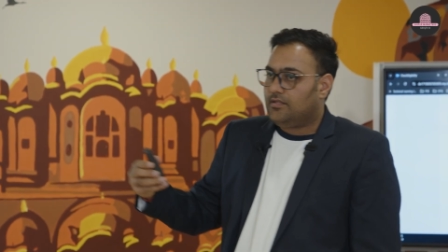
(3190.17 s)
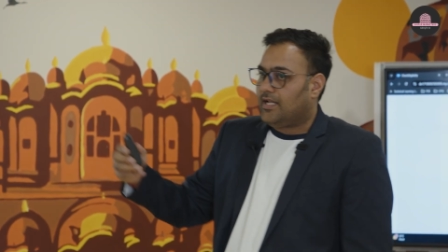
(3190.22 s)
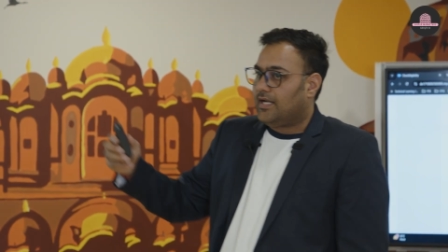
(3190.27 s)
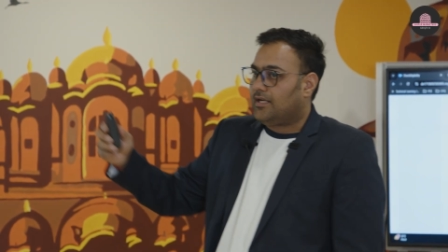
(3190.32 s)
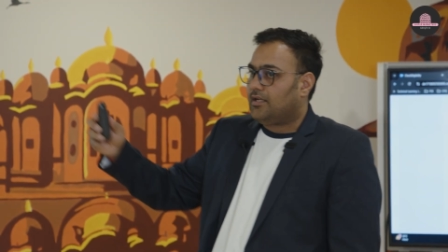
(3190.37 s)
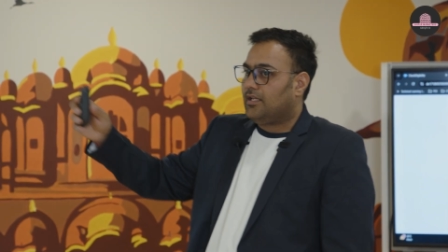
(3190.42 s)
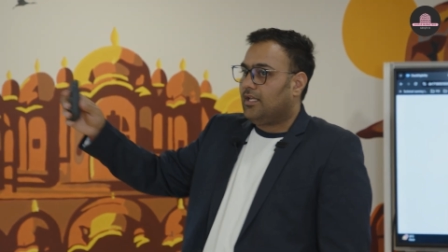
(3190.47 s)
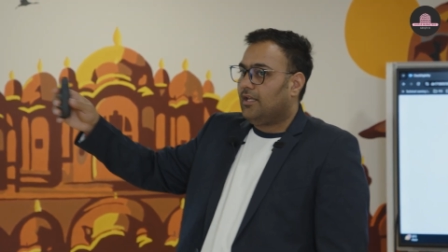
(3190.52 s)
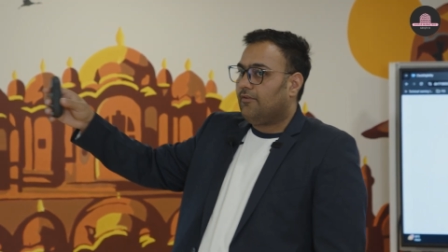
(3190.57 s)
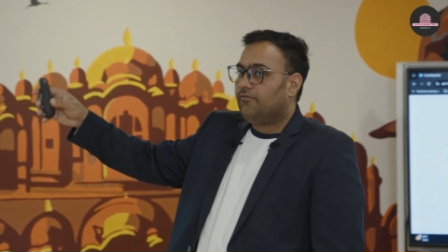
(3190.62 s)

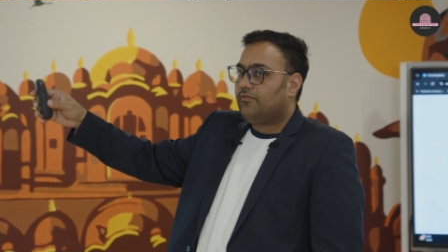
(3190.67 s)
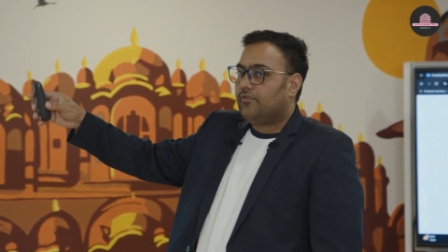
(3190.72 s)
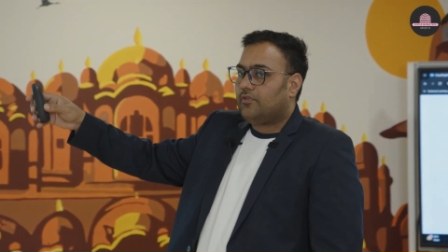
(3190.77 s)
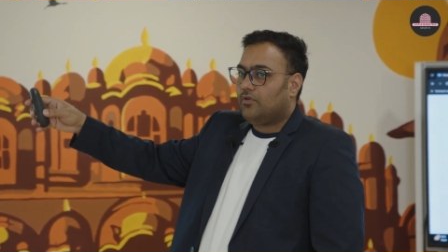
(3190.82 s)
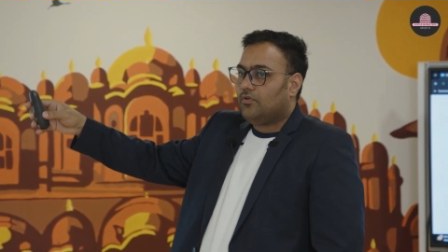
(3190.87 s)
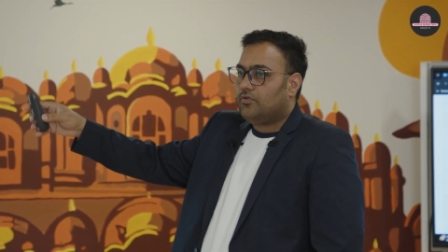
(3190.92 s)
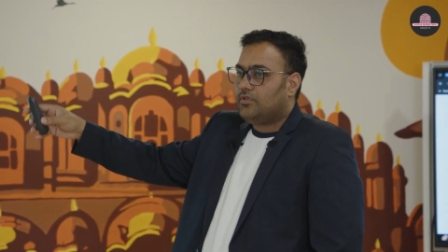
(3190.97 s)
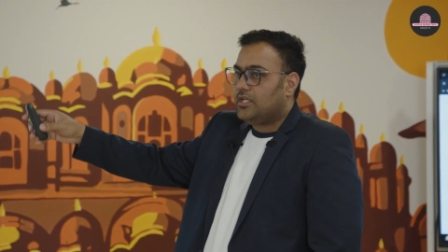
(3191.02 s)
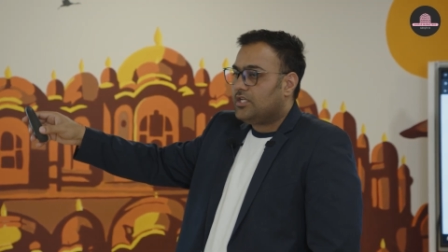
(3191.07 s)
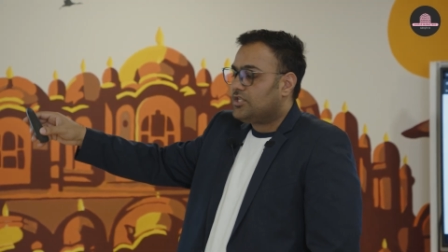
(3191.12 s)
That gives
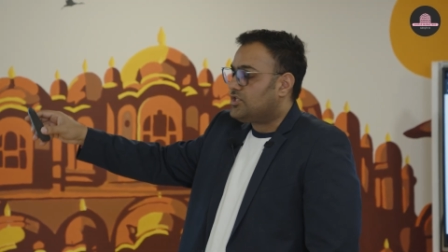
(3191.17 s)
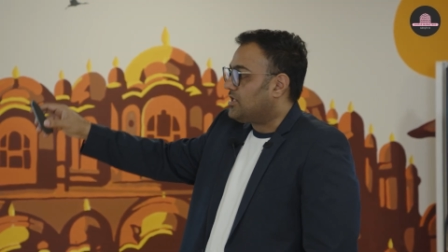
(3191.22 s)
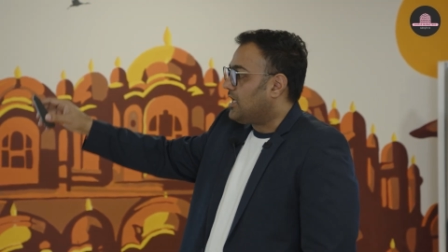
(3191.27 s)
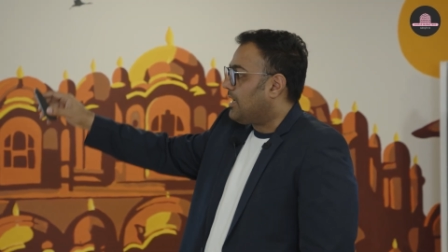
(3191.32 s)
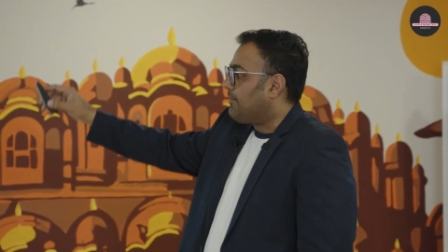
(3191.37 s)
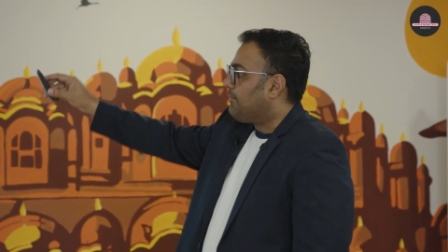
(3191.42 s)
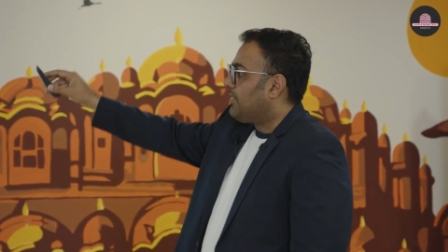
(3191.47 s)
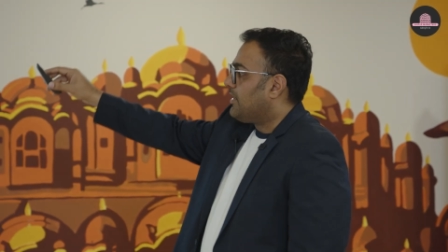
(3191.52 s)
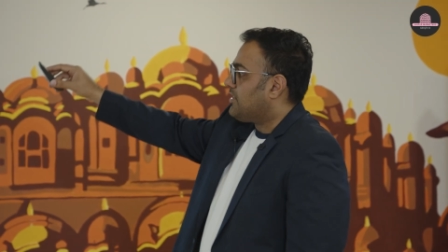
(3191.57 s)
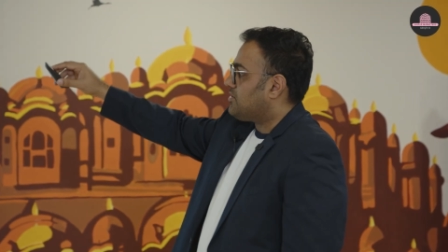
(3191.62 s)
you the
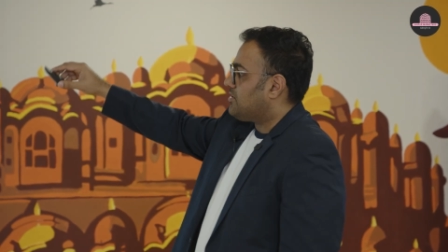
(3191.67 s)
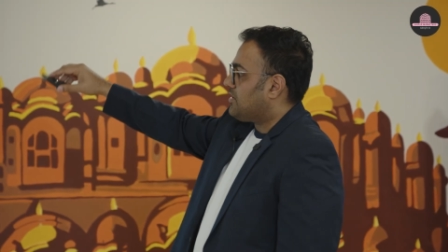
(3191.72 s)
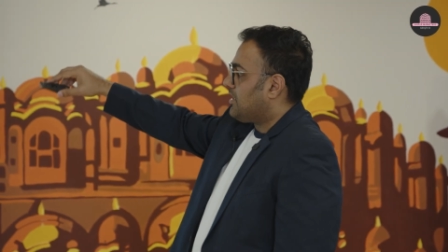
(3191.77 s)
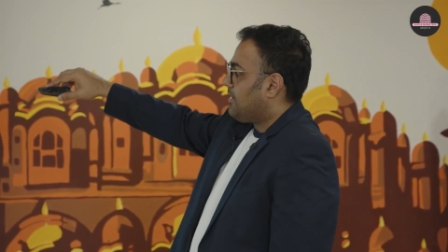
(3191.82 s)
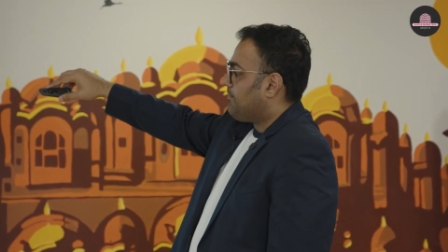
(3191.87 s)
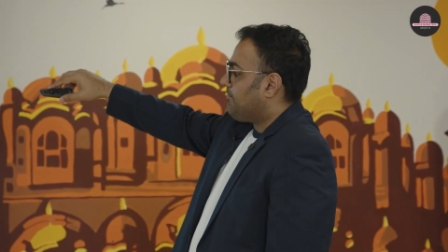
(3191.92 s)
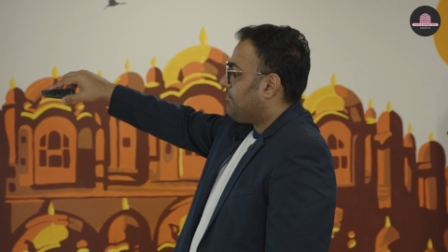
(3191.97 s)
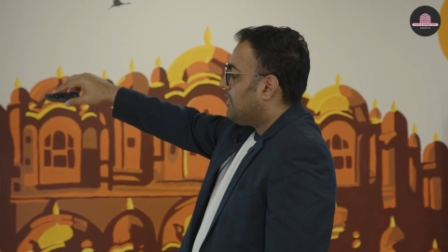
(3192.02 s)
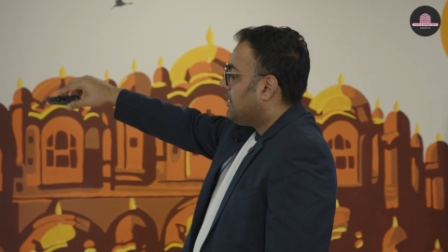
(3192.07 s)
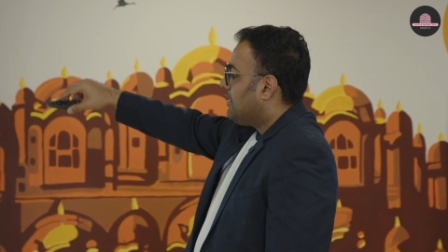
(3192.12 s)
step by
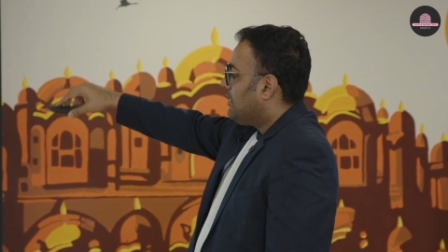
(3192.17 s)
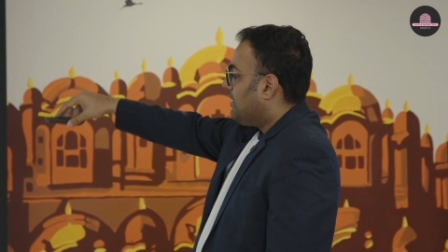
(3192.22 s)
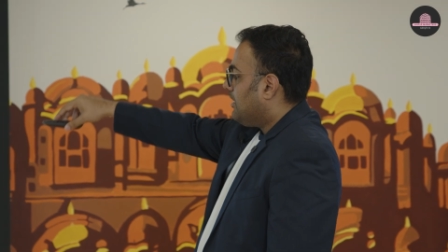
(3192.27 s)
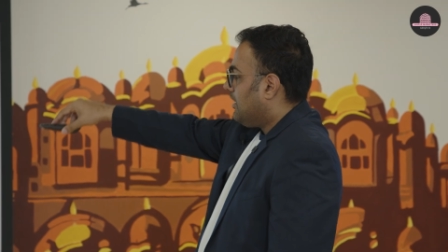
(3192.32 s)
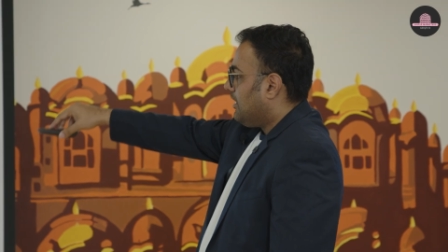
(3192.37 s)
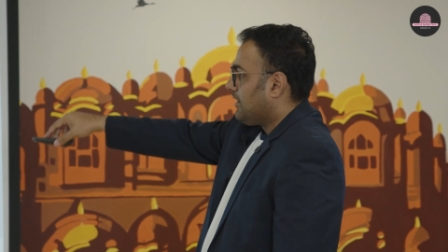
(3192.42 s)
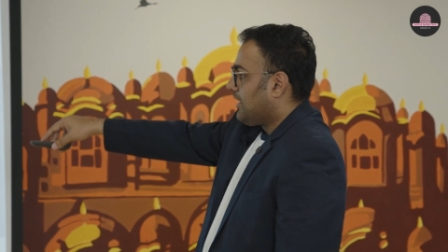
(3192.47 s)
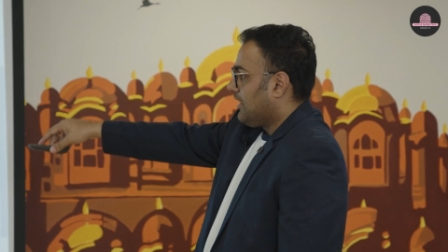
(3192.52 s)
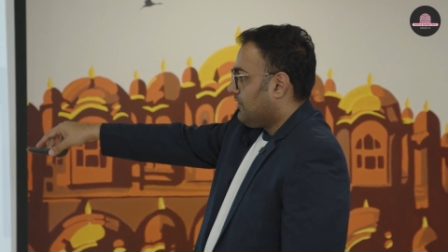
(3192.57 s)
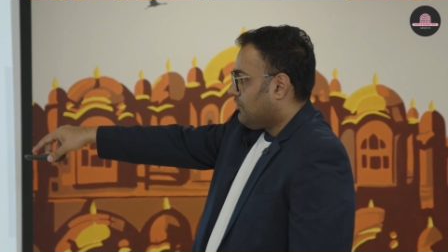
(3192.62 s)
step.
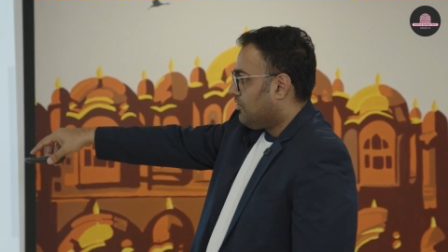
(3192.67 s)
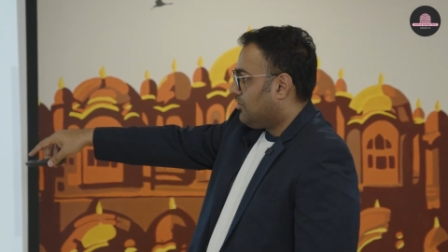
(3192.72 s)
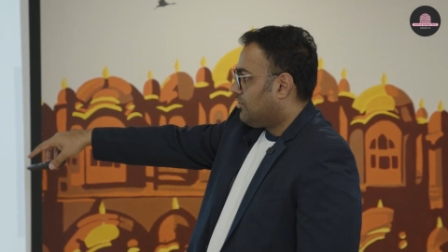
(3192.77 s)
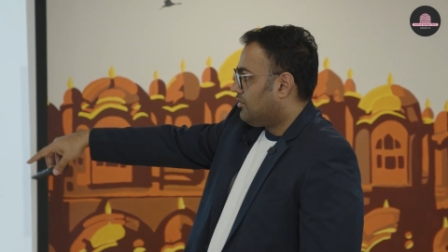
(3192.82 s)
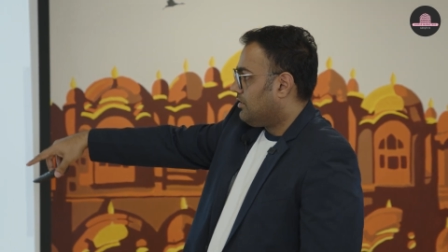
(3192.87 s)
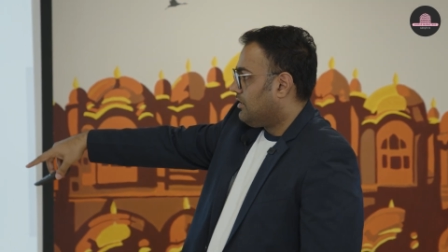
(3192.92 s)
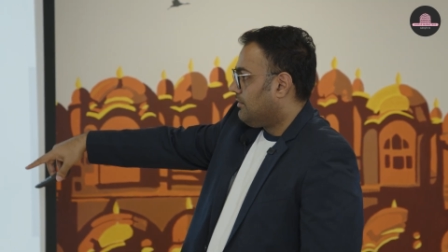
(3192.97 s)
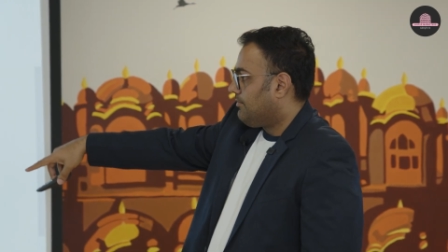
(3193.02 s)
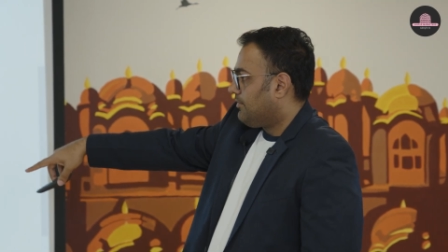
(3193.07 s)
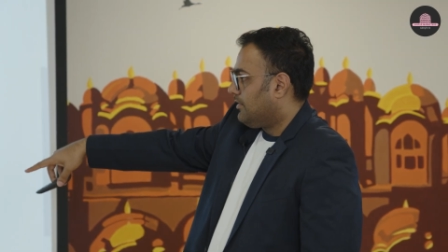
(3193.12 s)
Can you go
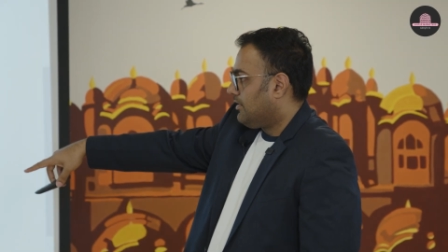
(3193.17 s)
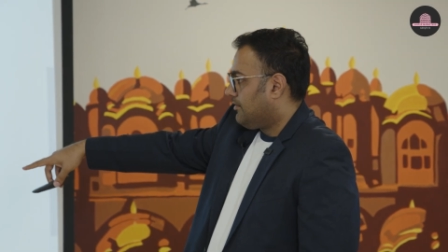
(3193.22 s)
to the